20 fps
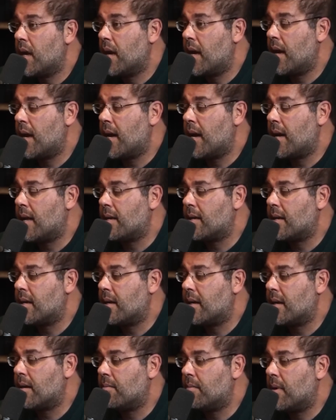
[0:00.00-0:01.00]
And
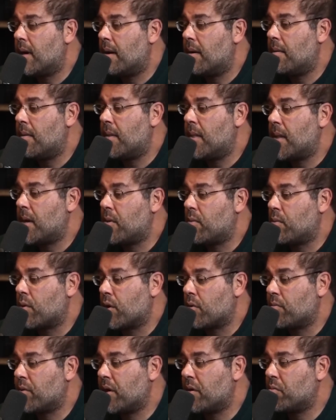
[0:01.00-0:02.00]
there
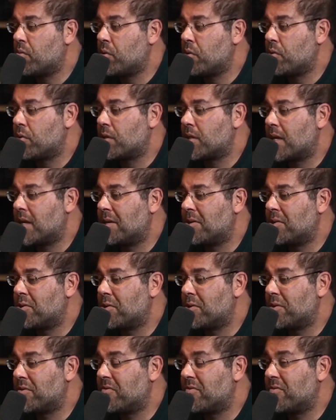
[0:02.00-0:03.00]
were people who said he
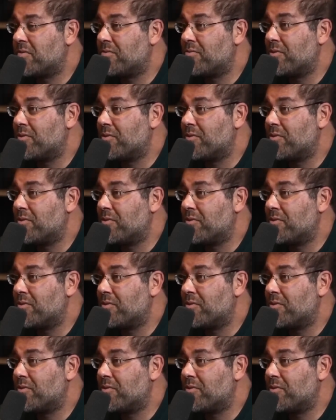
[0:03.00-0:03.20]
should have